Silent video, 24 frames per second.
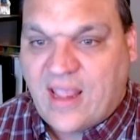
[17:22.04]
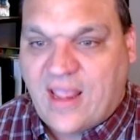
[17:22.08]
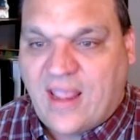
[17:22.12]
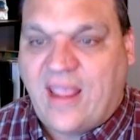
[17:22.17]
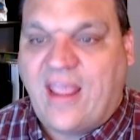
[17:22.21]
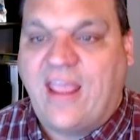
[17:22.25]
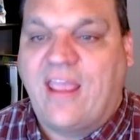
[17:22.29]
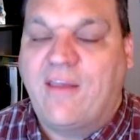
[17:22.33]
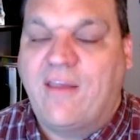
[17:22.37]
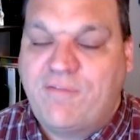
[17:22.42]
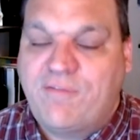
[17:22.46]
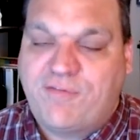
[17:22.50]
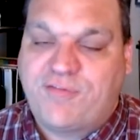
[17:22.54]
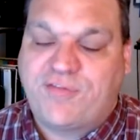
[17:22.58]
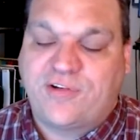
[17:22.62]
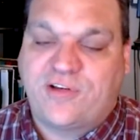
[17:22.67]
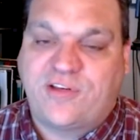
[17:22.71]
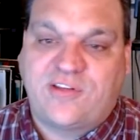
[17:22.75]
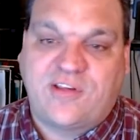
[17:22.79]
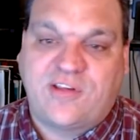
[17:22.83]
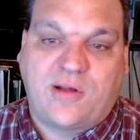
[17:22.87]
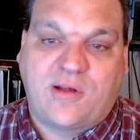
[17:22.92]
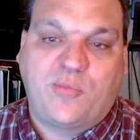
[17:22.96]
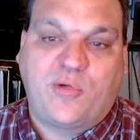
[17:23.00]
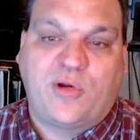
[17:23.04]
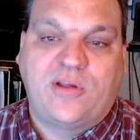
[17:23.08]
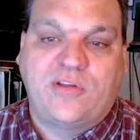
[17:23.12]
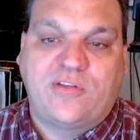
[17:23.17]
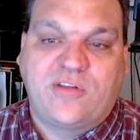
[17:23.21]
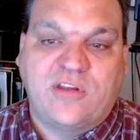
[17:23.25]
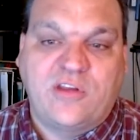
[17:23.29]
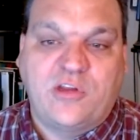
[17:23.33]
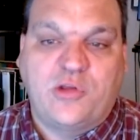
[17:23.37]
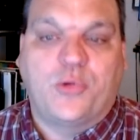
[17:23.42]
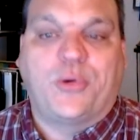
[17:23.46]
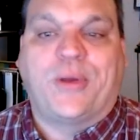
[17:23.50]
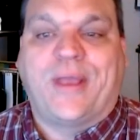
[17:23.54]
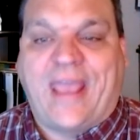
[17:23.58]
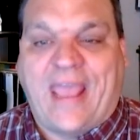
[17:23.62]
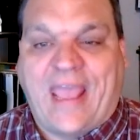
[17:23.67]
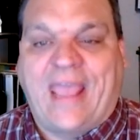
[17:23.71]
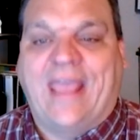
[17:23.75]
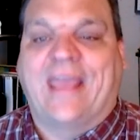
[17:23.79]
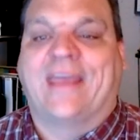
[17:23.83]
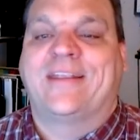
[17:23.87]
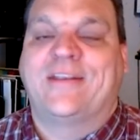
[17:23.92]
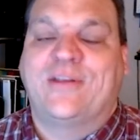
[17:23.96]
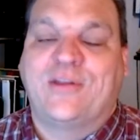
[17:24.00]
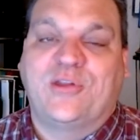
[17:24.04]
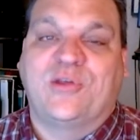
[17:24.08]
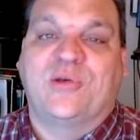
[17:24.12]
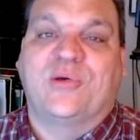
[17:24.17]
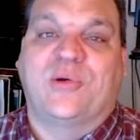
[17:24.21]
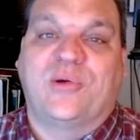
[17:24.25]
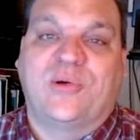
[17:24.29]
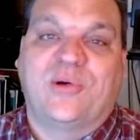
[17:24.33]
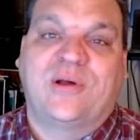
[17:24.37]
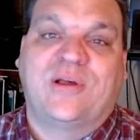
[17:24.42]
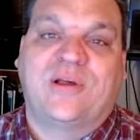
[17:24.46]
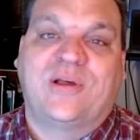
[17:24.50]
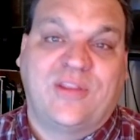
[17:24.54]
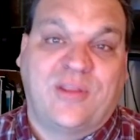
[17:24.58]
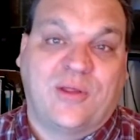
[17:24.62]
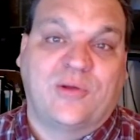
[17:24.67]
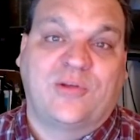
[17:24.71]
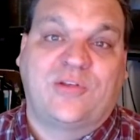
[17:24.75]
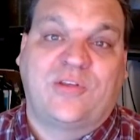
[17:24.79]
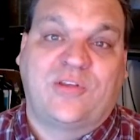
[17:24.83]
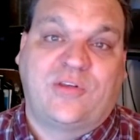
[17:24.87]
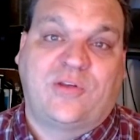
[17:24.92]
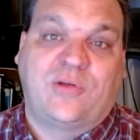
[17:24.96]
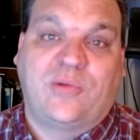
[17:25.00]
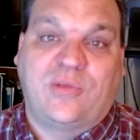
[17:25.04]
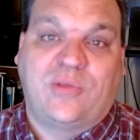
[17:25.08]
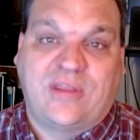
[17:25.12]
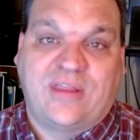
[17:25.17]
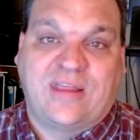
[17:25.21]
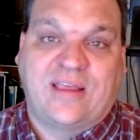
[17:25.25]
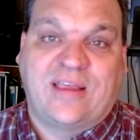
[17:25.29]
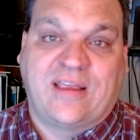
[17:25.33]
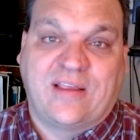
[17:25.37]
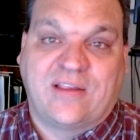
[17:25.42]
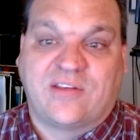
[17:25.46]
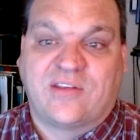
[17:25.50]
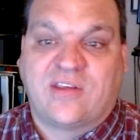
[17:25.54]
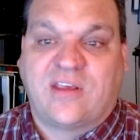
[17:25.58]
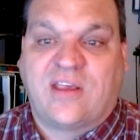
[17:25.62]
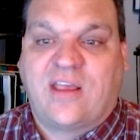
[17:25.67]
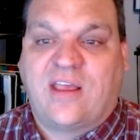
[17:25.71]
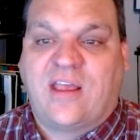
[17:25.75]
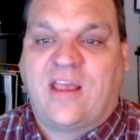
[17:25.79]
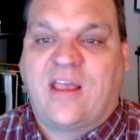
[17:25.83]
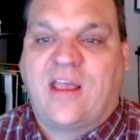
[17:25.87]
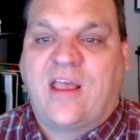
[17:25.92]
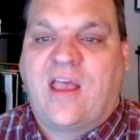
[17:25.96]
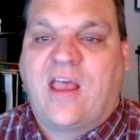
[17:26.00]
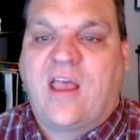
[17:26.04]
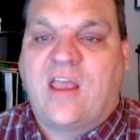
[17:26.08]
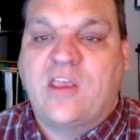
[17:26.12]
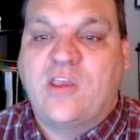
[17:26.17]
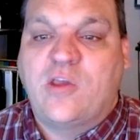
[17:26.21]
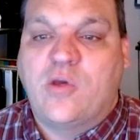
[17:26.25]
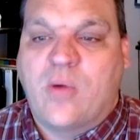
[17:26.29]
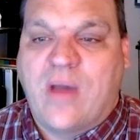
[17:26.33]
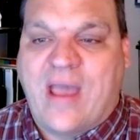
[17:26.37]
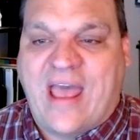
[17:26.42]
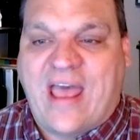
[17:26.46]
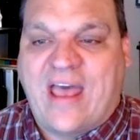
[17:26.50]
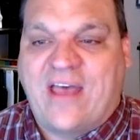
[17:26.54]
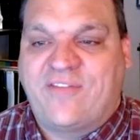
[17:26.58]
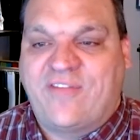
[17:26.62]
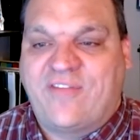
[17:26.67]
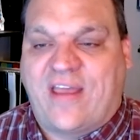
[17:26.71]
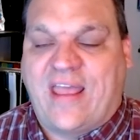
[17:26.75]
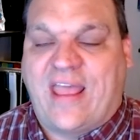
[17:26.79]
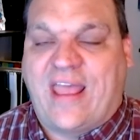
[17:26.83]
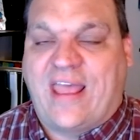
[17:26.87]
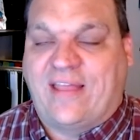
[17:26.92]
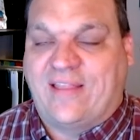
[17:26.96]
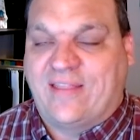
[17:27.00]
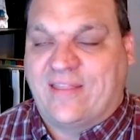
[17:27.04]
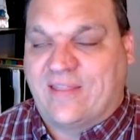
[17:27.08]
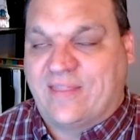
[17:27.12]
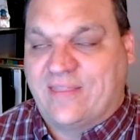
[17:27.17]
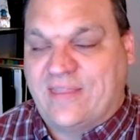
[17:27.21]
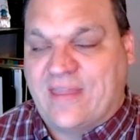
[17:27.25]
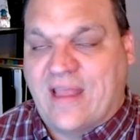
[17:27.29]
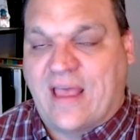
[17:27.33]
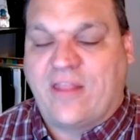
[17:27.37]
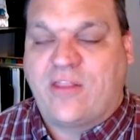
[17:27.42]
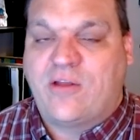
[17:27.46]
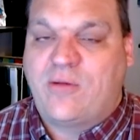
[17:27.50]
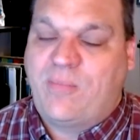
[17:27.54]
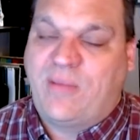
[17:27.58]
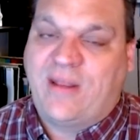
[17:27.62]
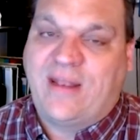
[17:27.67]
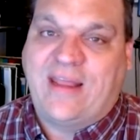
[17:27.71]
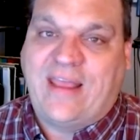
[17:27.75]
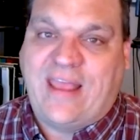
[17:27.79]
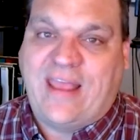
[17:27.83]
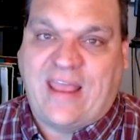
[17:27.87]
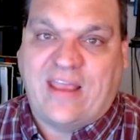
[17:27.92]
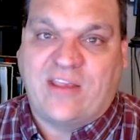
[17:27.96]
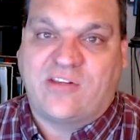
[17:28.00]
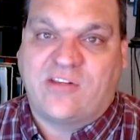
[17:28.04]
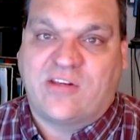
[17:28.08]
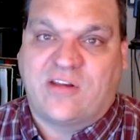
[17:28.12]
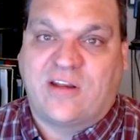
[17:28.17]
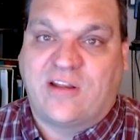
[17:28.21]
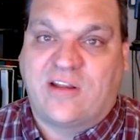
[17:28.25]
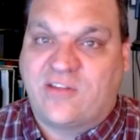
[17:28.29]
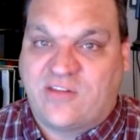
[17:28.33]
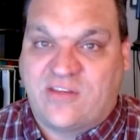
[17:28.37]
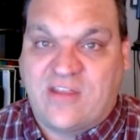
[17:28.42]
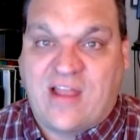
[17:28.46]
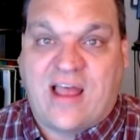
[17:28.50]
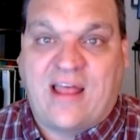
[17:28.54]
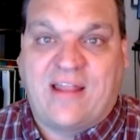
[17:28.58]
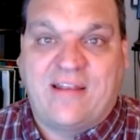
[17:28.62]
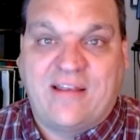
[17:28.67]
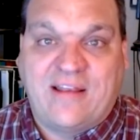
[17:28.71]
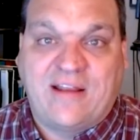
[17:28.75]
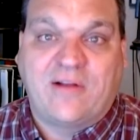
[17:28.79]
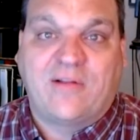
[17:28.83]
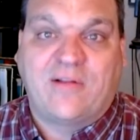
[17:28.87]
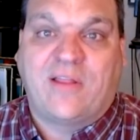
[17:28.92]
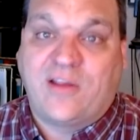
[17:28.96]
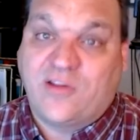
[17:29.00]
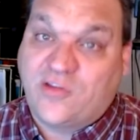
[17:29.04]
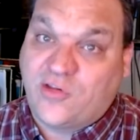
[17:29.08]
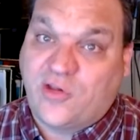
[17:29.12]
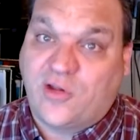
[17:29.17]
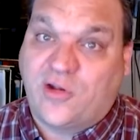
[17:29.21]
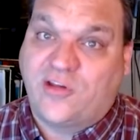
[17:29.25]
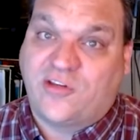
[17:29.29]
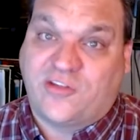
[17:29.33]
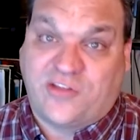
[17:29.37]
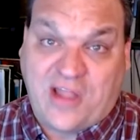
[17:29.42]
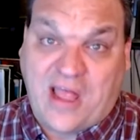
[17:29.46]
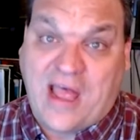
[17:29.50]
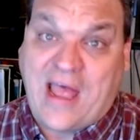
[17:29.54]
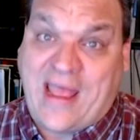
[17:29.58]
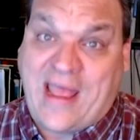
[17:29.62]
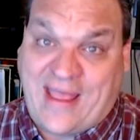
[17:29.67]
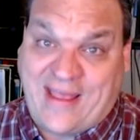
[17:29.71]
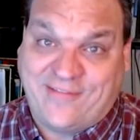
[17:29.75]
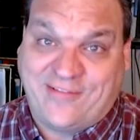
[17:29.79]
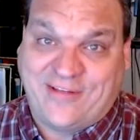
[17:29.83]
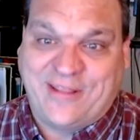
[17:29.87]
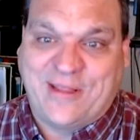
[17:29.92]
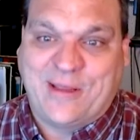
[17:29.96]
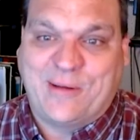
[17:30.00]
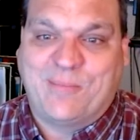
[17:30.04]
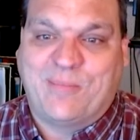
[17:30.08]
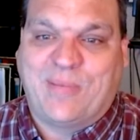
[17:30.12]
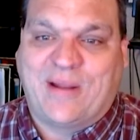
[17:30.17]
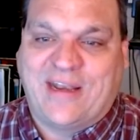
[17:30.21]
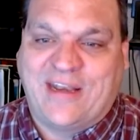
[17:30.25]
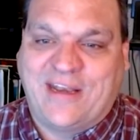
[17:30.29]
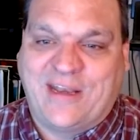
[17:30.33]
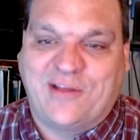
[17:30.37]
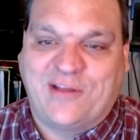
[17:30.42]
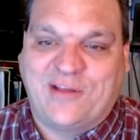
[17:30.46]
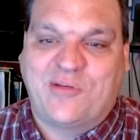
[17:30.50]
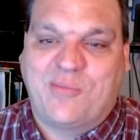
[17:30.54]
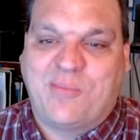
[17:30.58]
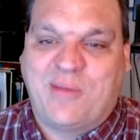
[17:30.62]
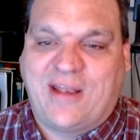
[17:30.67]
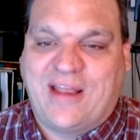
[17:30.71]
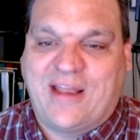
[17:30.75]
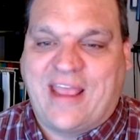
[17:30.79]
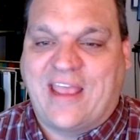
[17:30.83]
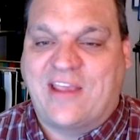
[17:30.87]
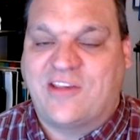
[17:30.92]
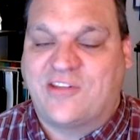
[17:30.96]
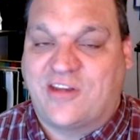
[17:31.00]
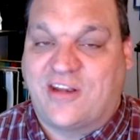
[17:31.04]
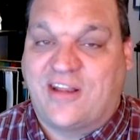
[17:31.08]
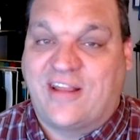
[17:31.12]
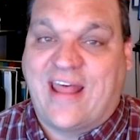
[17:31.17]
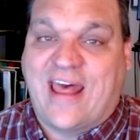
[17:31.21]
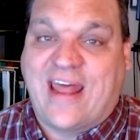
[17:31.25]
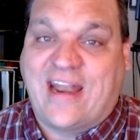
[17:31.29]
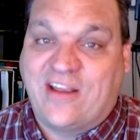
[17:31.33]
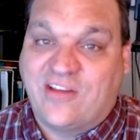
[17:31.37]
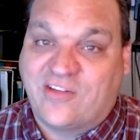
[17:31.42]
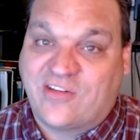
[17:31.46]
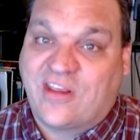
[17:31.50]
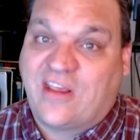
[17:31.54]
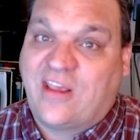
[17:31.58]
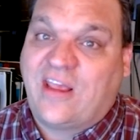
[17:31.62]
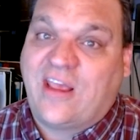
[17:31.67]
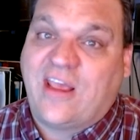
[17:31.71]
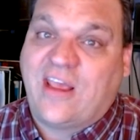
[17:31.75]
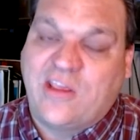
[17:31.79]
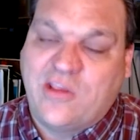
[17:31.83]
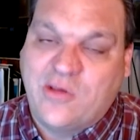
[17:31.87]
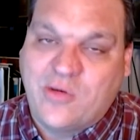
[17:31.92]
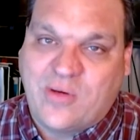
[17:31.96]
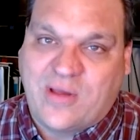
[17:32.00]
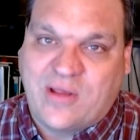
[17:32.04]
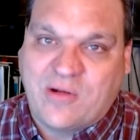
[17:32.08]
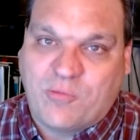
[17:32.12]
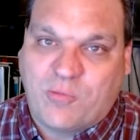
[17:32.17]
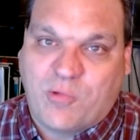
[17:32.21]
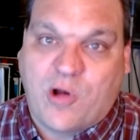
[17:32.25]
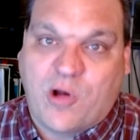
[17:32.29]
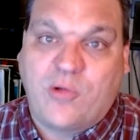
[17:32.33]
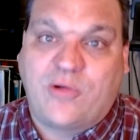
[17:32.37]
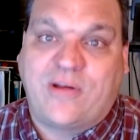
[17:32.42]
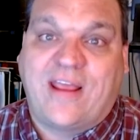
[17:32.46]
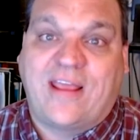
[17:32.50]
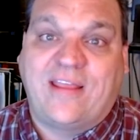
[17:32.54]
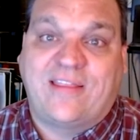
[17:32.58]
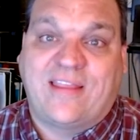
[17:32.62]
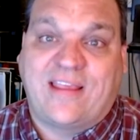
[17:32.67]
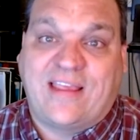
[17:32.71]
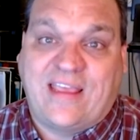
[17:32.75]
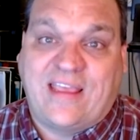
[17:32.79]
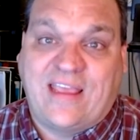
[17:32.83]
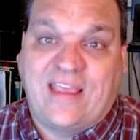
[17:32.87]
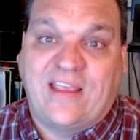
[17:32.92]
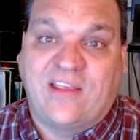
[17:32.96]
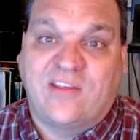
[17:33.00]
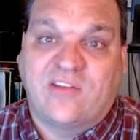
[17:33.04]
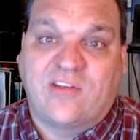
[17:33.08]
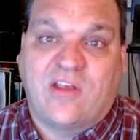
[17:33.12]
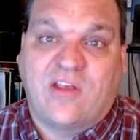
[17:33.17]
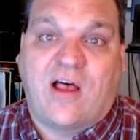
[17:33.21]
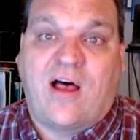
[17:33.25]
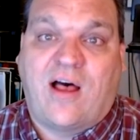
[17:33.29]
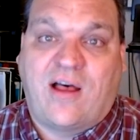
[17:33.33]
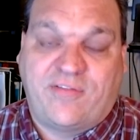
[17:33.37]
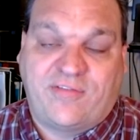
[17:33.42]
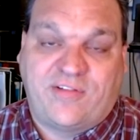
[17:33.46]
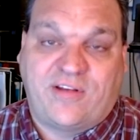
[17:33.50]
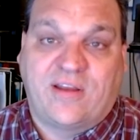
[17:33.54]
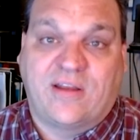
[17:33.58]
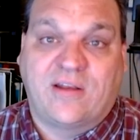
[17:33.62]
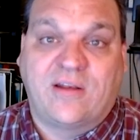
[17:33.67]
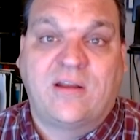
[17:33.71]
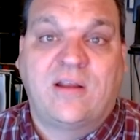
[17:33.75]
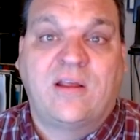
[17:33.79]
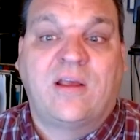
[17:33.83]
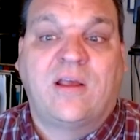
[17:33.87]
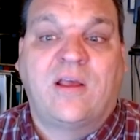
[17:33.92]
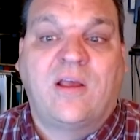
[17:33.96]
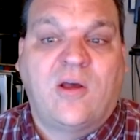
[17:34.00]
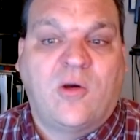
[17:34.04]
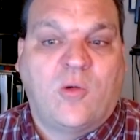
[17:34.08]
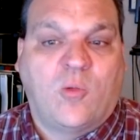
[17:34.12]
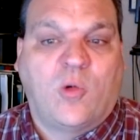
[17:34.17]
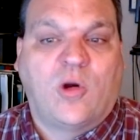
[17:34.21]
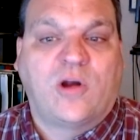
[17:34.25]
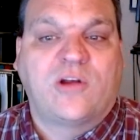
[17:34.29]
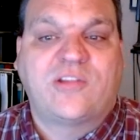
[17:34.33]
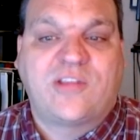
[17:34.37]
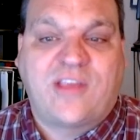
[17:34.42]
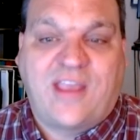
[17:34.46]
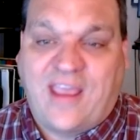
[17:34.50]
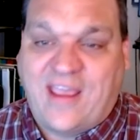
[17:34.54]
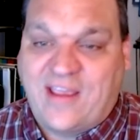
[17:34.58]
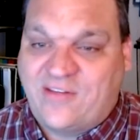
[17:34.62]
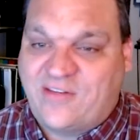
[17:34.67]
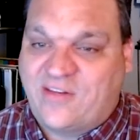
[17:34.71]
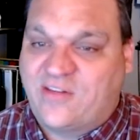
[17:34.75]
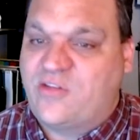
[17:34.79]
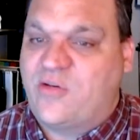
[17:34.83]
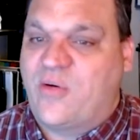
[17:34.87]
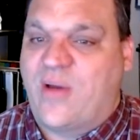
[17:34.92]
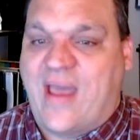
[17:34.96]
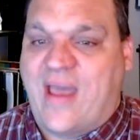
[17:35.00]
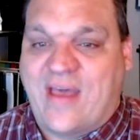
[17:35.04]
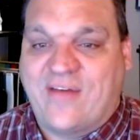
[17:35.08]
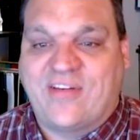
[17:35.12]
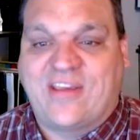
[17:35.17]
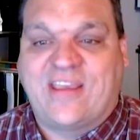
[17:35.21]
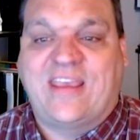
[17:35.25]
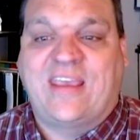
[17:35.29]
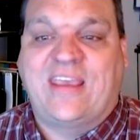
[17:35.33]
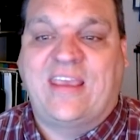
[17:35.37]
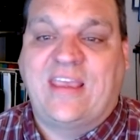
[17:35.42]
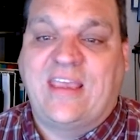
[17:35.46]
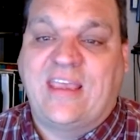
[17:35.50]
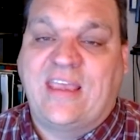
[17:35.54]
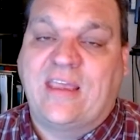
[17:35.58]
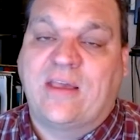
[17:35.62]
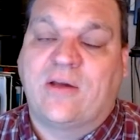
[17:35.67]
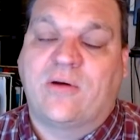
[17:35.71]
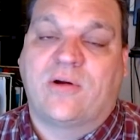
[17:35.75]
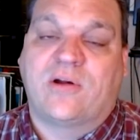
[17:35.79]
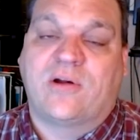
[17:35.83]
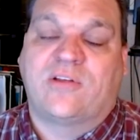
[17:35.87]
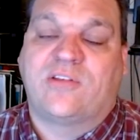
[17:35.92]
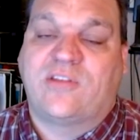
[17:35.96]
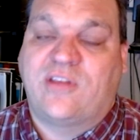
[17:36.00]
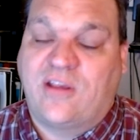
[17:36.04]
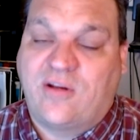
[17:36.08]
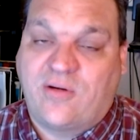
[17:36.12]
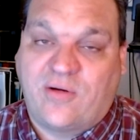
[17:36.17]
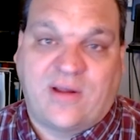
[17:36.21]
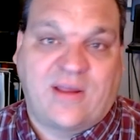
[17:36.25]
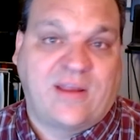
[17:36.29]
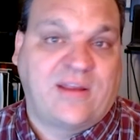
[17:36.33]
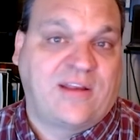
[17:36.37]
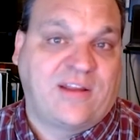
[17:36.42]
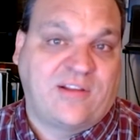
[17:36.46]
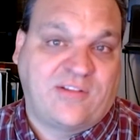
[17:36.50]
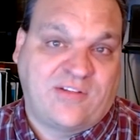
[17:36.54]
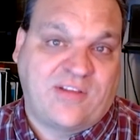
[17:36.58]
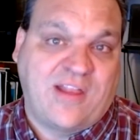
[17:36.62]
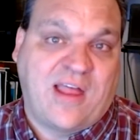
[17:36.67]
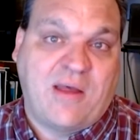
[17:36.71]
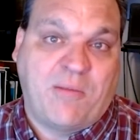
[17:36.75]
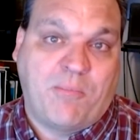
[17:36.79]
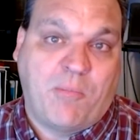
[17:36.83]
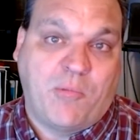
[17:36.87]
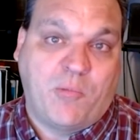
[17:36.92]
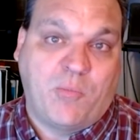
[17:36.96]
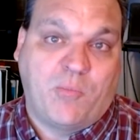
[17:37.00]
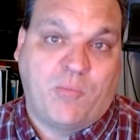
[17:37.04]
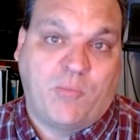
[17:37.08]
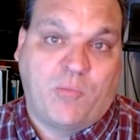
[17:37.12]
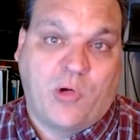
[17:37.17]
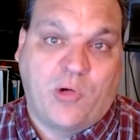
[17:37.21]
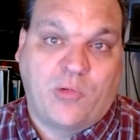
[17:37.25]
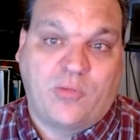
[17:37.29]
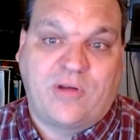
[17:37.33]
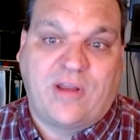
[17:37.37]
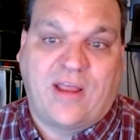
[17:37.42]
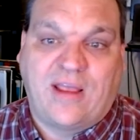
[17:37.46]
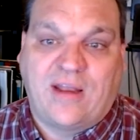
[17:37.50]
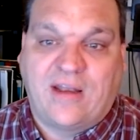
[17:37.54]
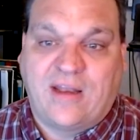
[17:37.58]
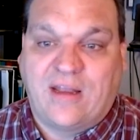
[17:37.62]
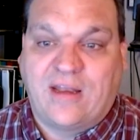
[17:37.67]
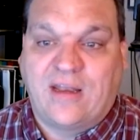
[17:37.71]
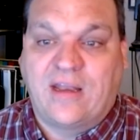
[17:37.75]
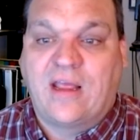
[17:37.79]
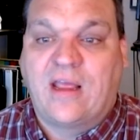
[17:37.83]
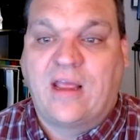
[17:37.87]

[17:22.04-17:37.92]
If for some reason you can't do those two things, you have another mitigation. It's not nearly as good as not having them, but it is a mitigation, and that is you can rotate the keys often. Worst case is you have a key or a secret and it's not rotated.